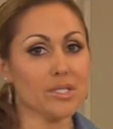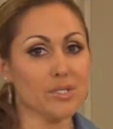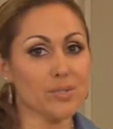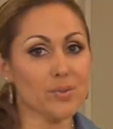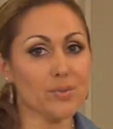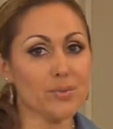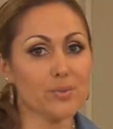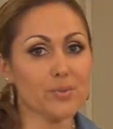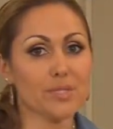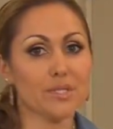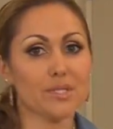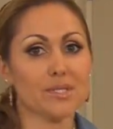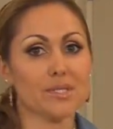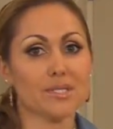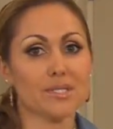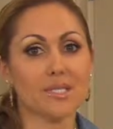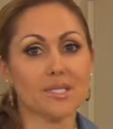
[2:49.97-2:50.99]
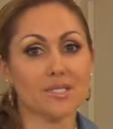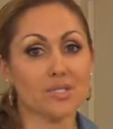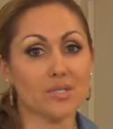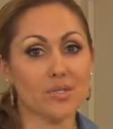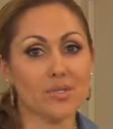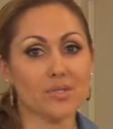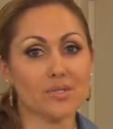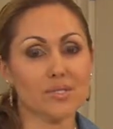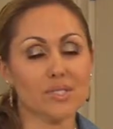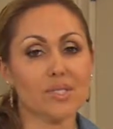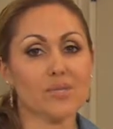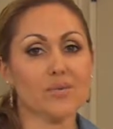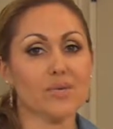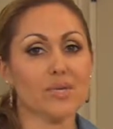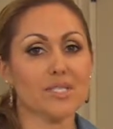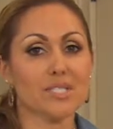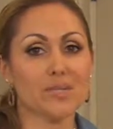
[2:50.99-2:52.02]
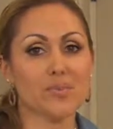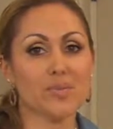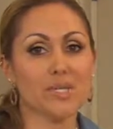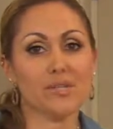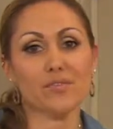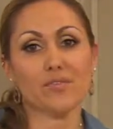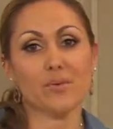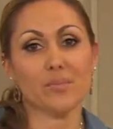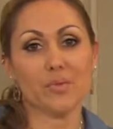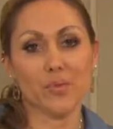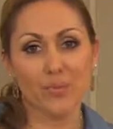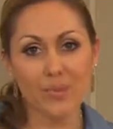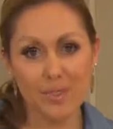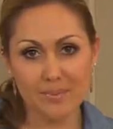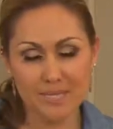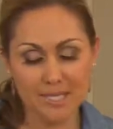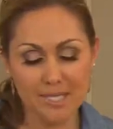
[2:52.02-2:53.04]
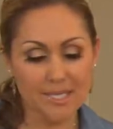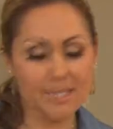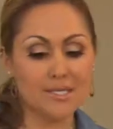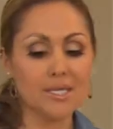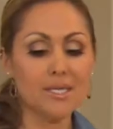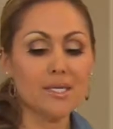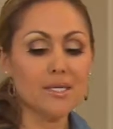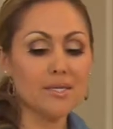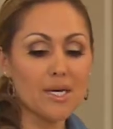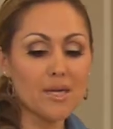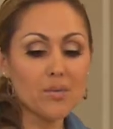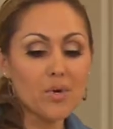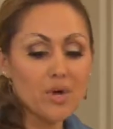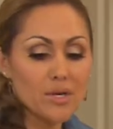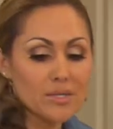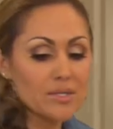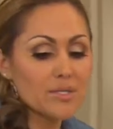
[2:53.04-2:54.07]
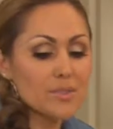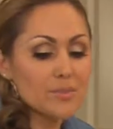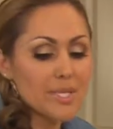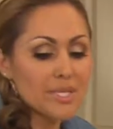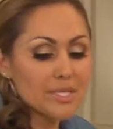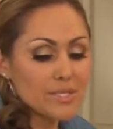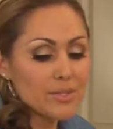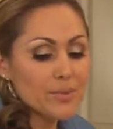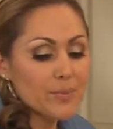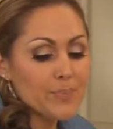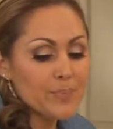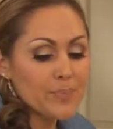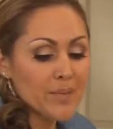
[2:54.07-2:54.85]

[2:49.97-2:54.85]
use the sazon recipe from the website. That will also make do.